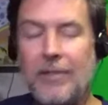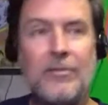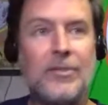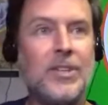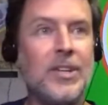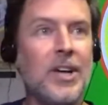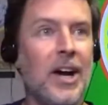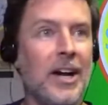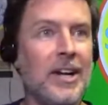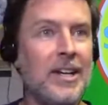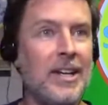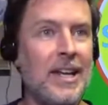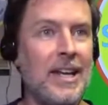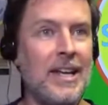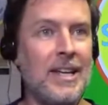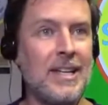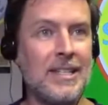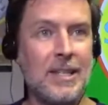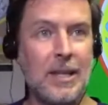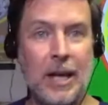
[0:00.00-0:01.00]
done
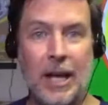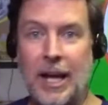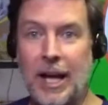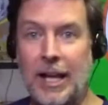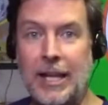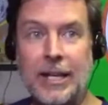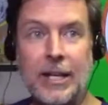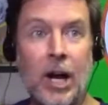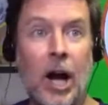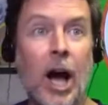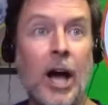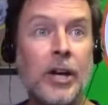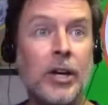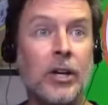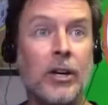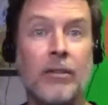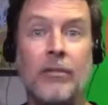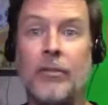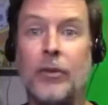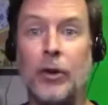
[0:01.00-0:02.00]
is in honor
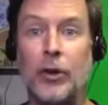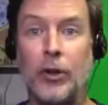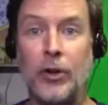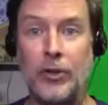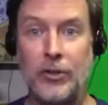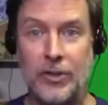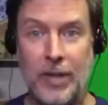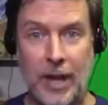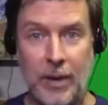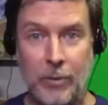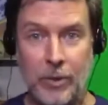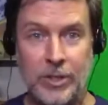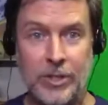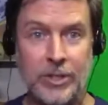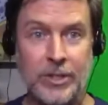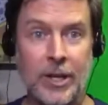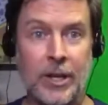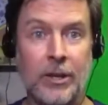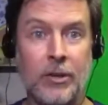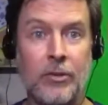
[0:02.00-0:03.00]
of Earth Day, which is
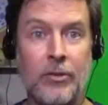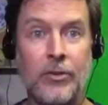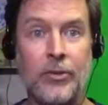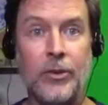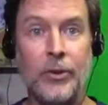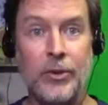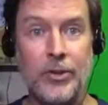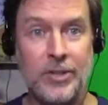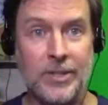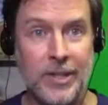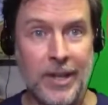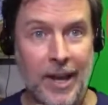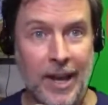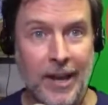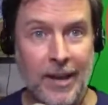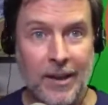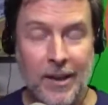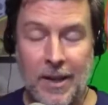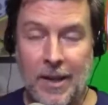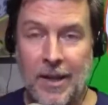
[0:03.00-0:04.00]
on
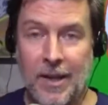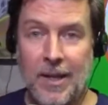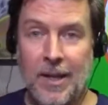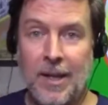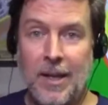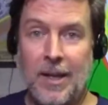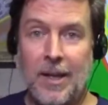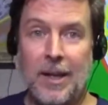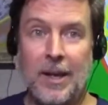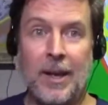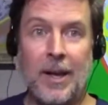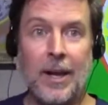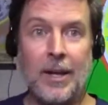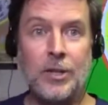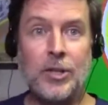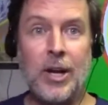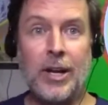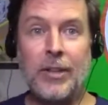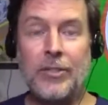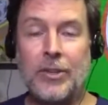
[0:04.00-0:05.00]
Thursday,
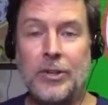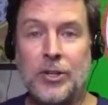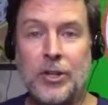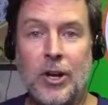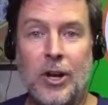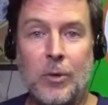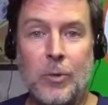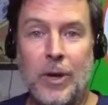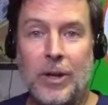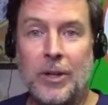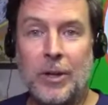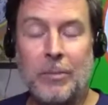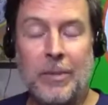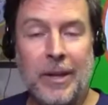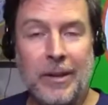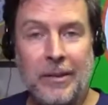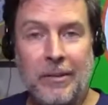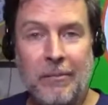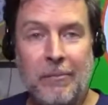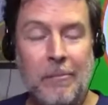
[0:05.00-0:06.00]
Jonathan Chong, welcome
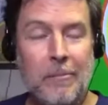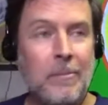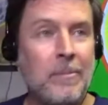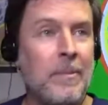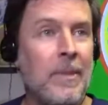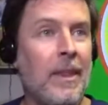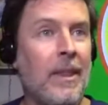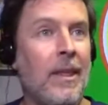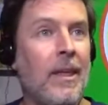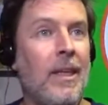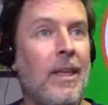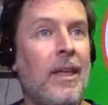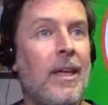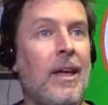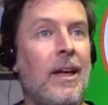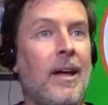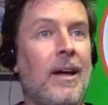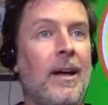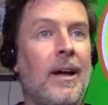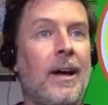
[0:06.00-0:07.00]
in.
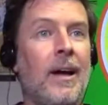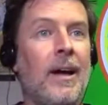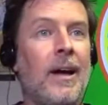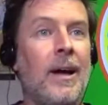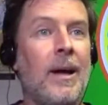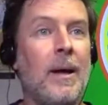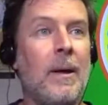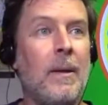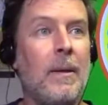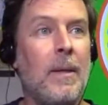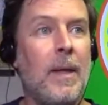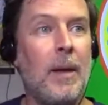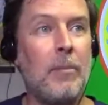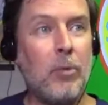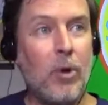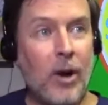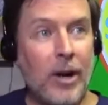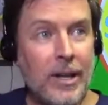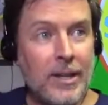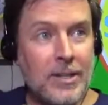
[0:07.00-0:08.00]
I
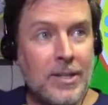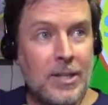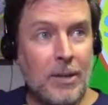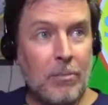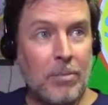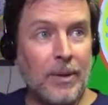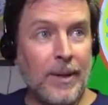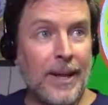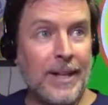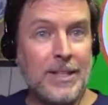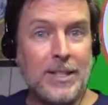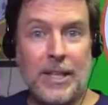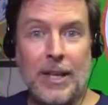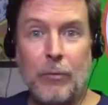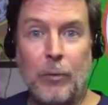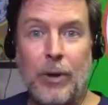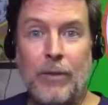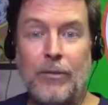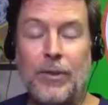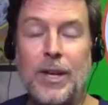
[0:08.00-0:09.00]
brought in some plants that
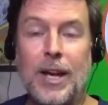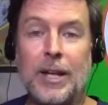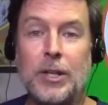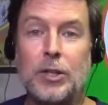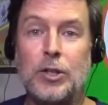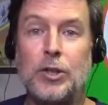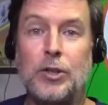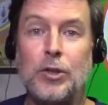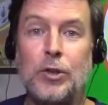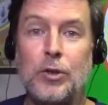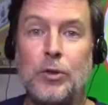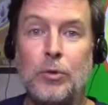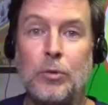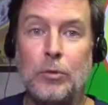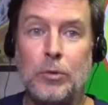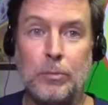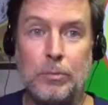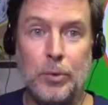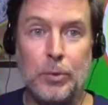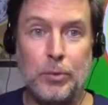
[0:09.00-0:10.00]
we've yet to
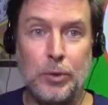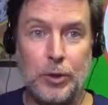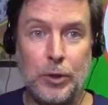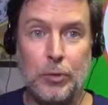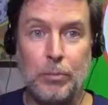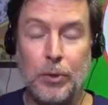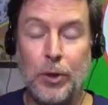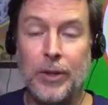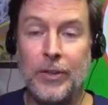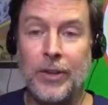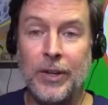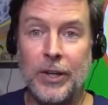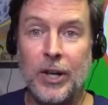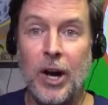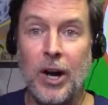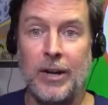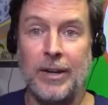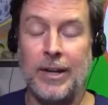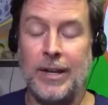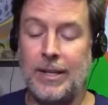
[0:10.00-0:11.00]
put in the
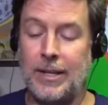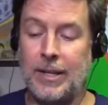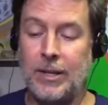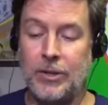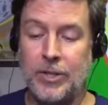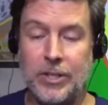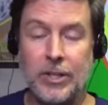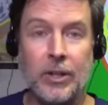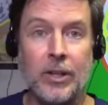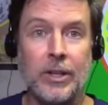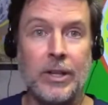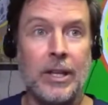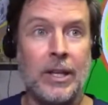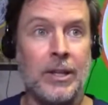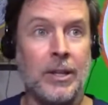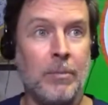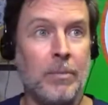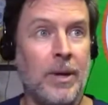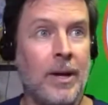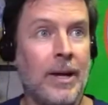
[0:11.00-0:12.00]
garden. They're still in
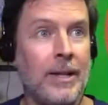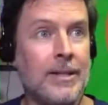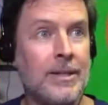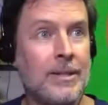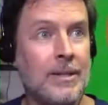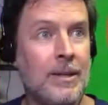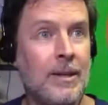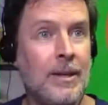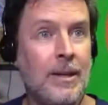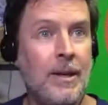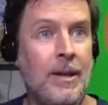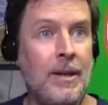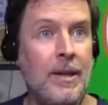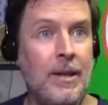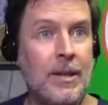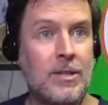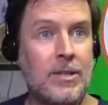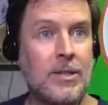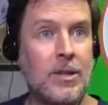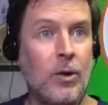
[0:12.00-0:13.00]
the pots.
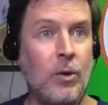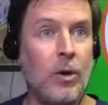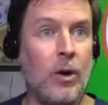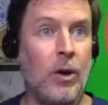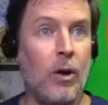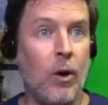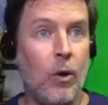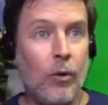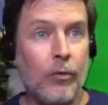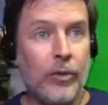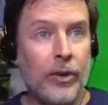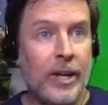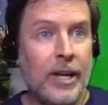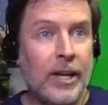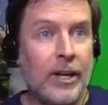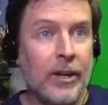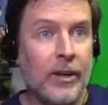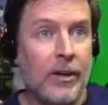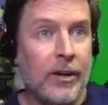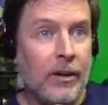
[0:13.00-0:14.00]
So over
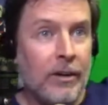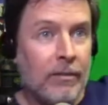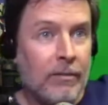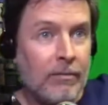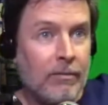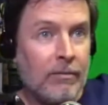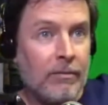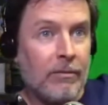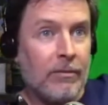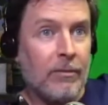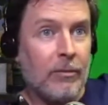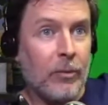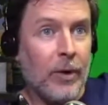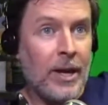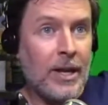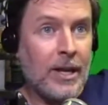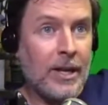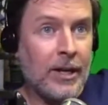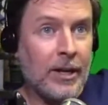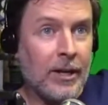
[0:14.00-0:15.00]
here, right
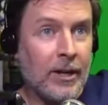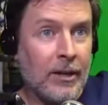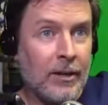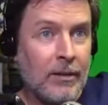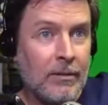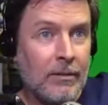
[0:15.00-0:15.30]
here,